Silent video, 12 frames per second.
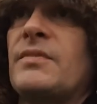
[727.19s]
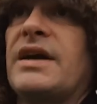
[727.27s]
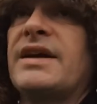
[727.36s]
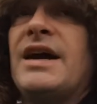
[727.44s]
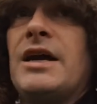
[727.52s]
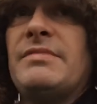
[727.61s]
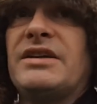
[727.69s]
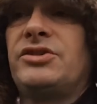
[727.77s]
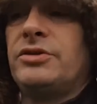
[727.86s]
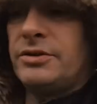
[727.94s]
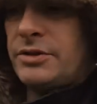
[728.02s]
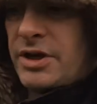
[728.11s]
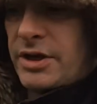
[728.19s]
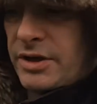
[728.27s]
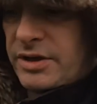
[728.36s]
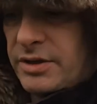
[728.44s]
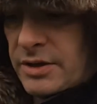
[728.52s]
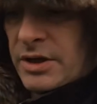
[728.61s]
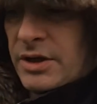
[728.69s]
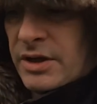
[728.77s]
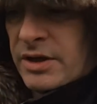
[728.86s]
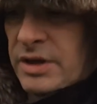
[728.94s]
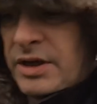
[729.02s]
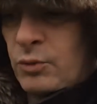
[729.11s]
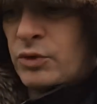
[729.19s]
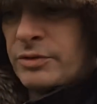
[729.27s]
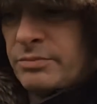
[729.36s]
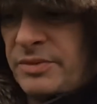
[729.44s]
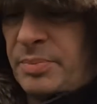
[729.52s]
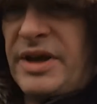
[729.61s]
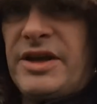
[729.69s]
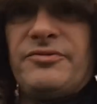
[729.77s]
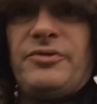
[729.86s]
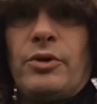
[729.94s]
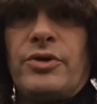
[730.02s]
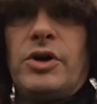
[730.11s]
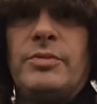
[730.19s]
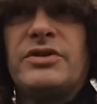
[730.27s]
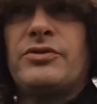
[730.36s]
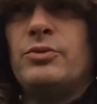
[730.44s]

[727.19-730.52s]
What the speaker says: I can't imagine it wouldn't be painful, though, because,